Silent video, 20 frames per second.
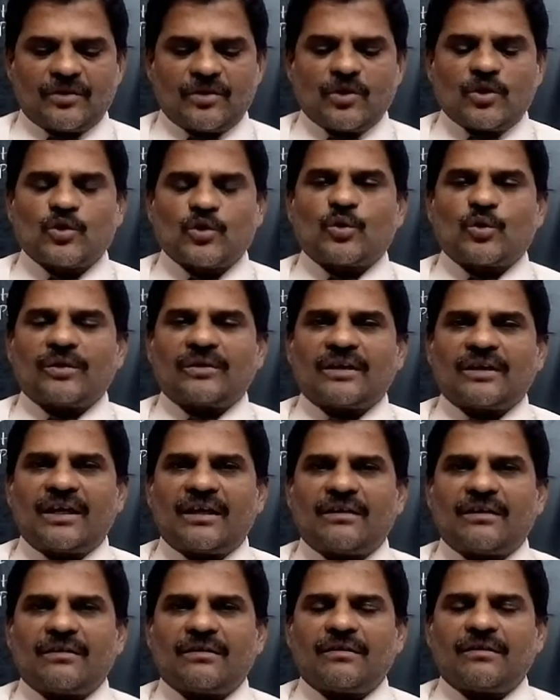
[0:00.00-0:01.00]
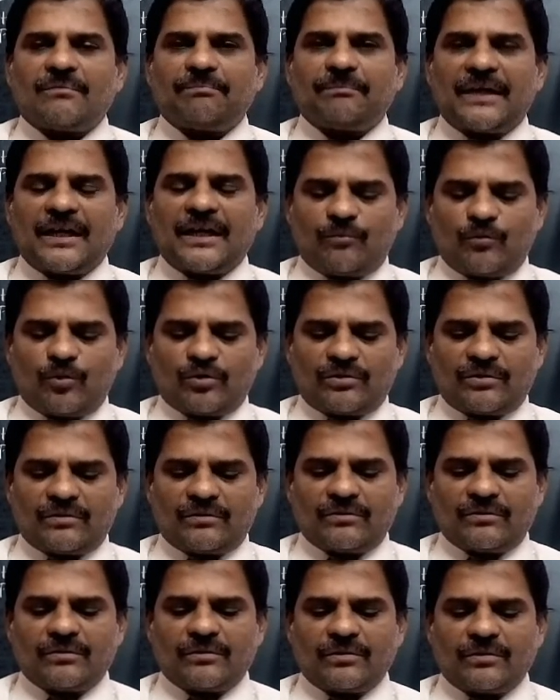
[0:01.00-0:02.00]
Sultan Mahmud
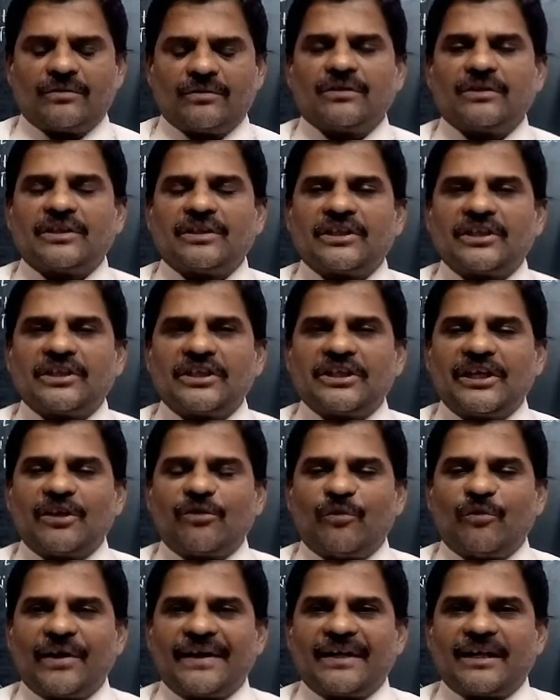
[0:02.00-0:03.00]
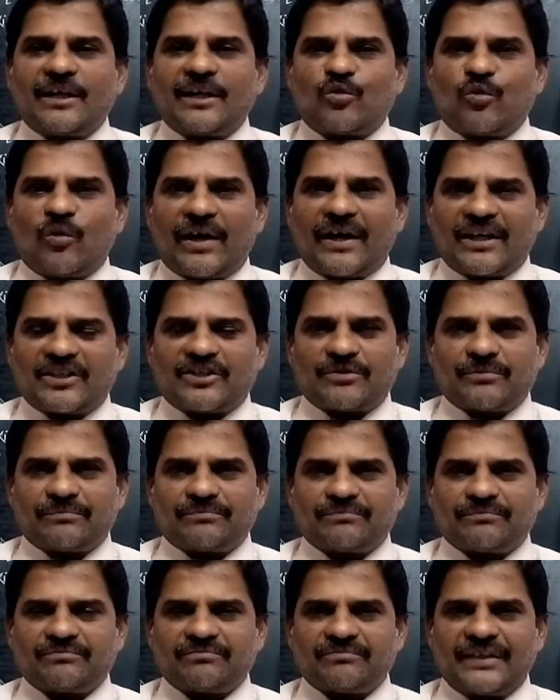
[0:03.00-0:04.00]
invaded Khwarizm.
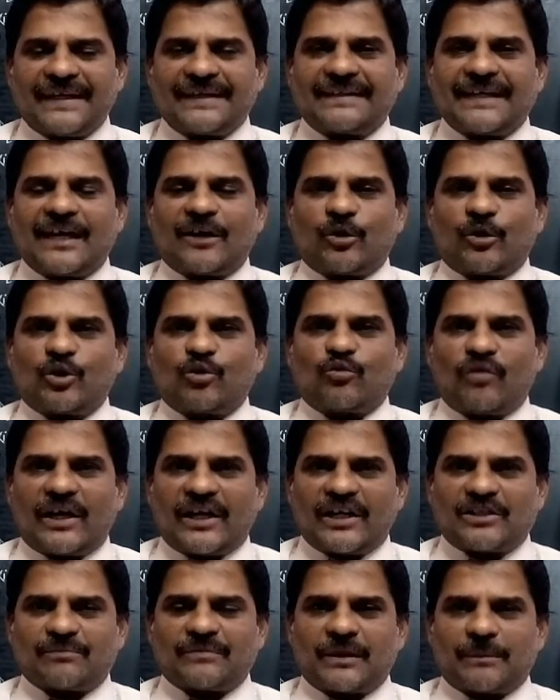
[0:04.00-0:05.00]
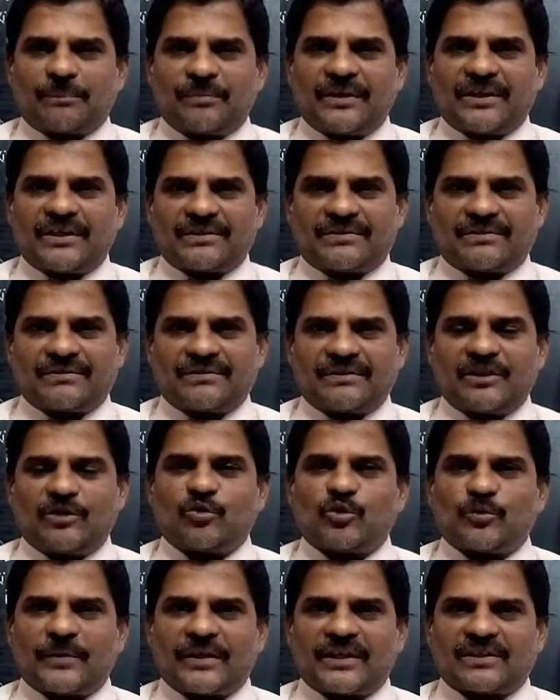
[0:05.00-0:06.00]
He attacked on Khwarizm, that place in
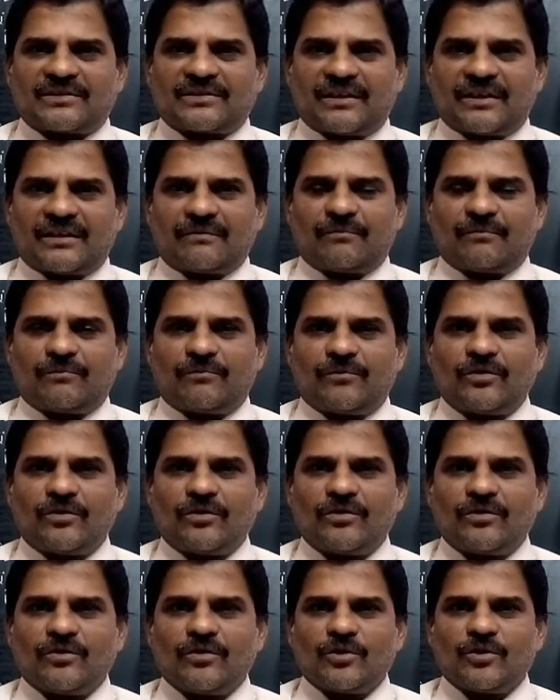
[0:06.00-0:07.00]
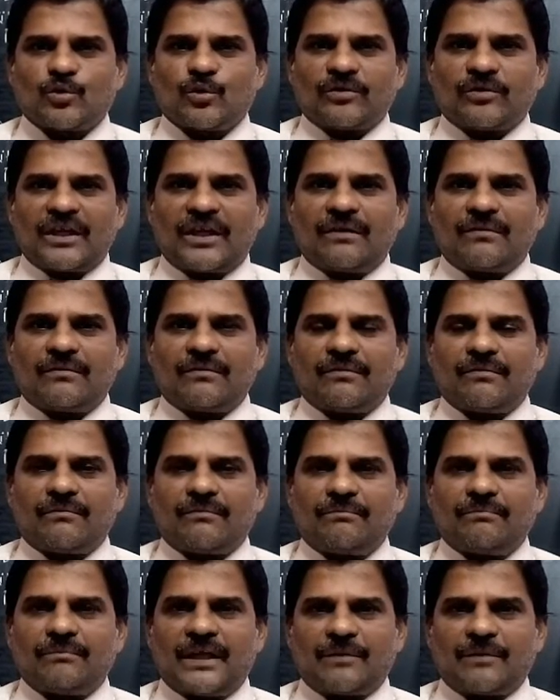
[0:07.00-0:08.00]
Uzbekistan. Sultan
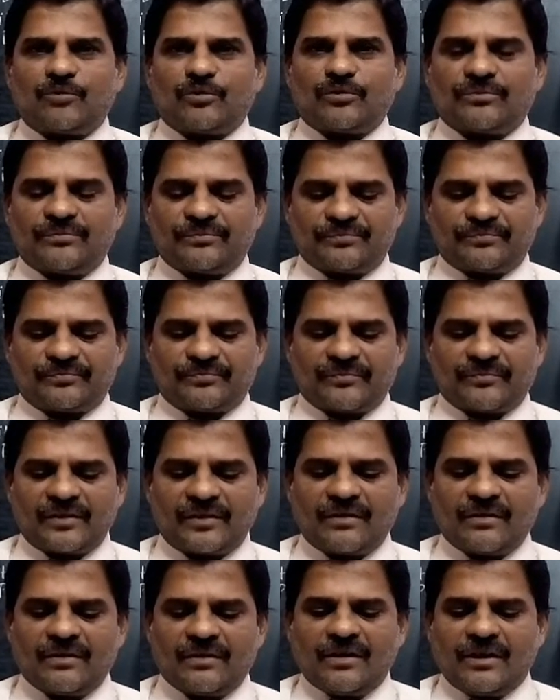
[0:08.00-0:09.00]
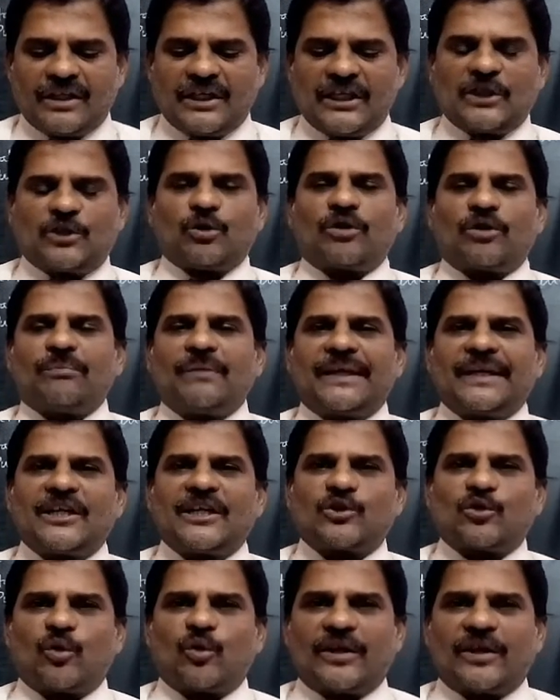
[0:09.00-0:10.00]
Mahmud. He took many
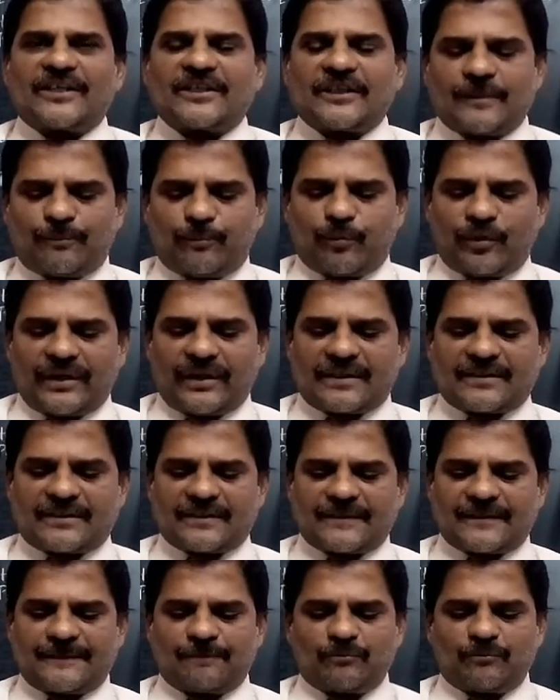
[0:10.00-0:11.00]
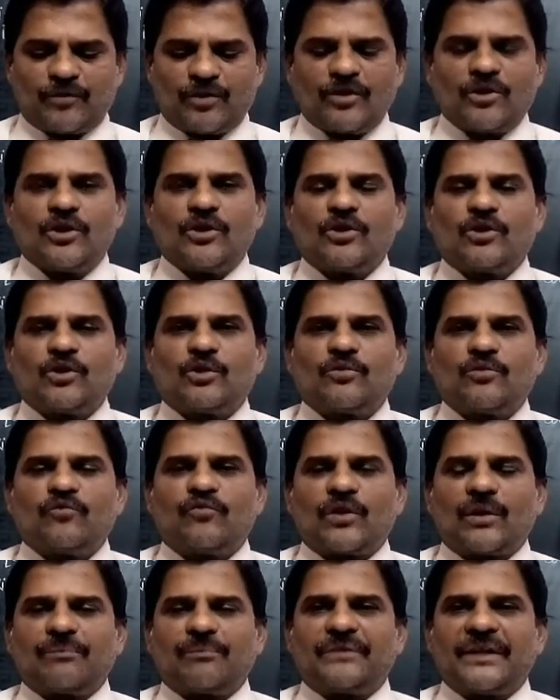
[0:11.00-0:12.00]
scholars and poets
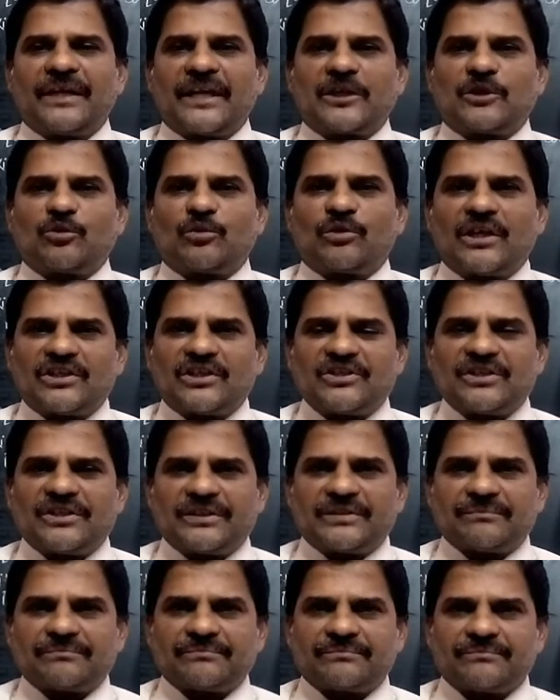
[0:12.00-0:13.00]
from there to Ghazni.